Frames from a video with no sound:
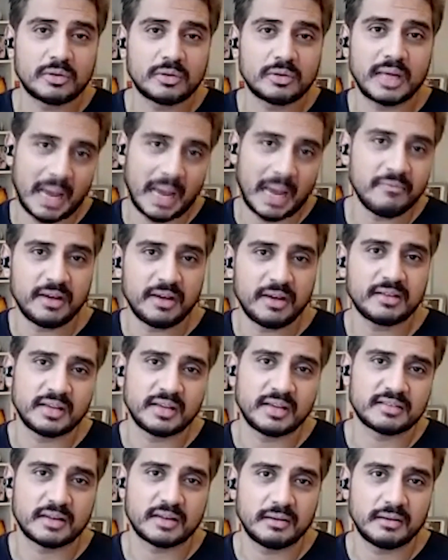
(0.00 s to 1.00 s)
I'm very thick
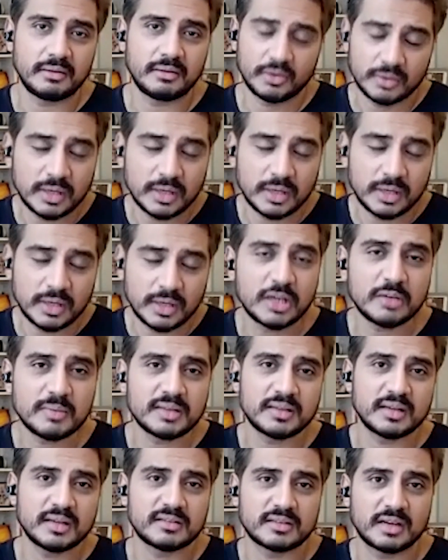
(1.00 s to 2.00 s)
skinned. You need to be thick
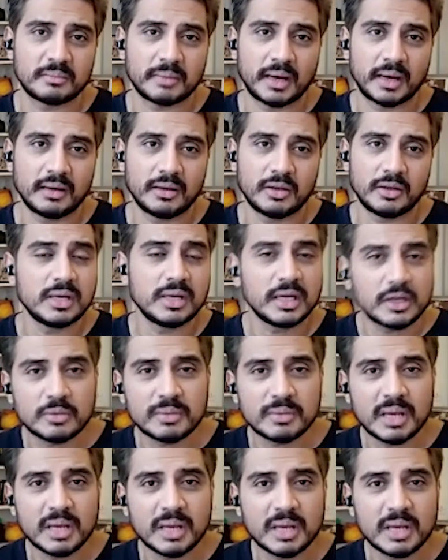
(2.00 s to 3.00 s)
skinned, man. You need to be
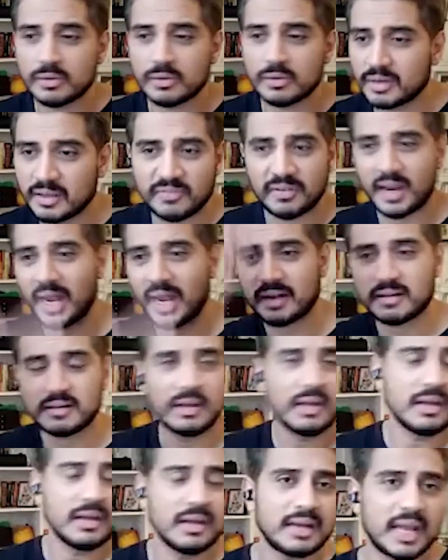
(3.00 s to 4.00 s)
able to deflect
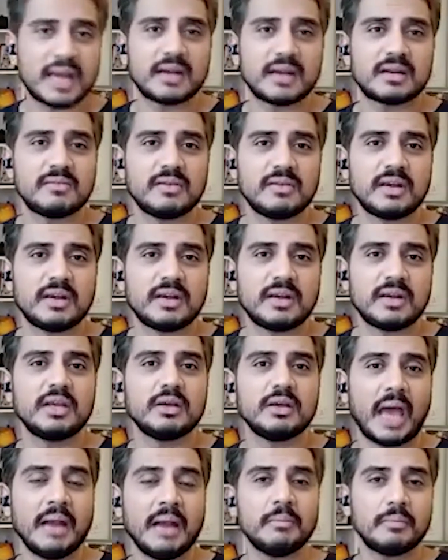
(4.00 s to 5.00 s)
negativity
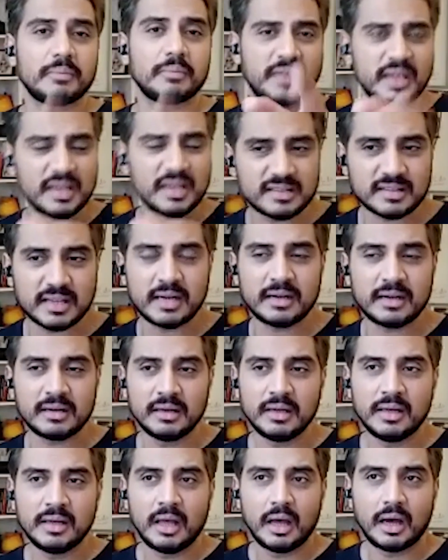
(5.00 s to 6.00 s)
and thick skinned,
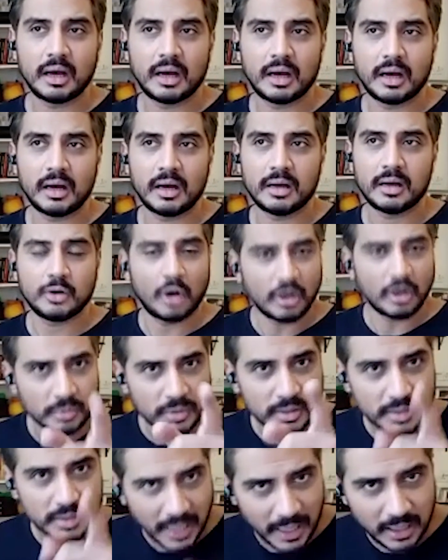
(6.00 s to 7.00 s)
not with a
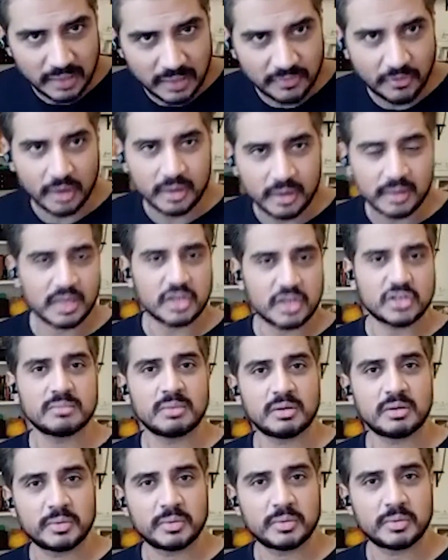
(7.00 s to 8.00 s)
negative connotation,
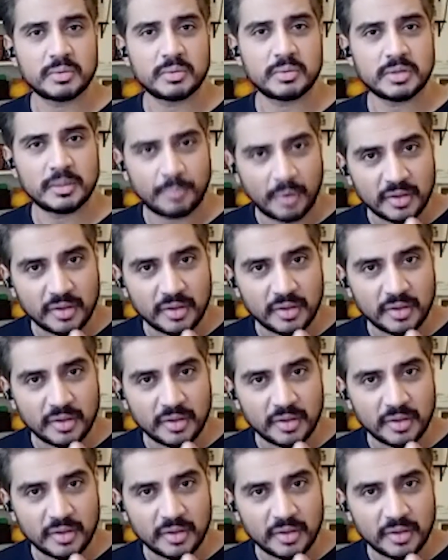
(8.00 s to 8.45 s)
but with a positive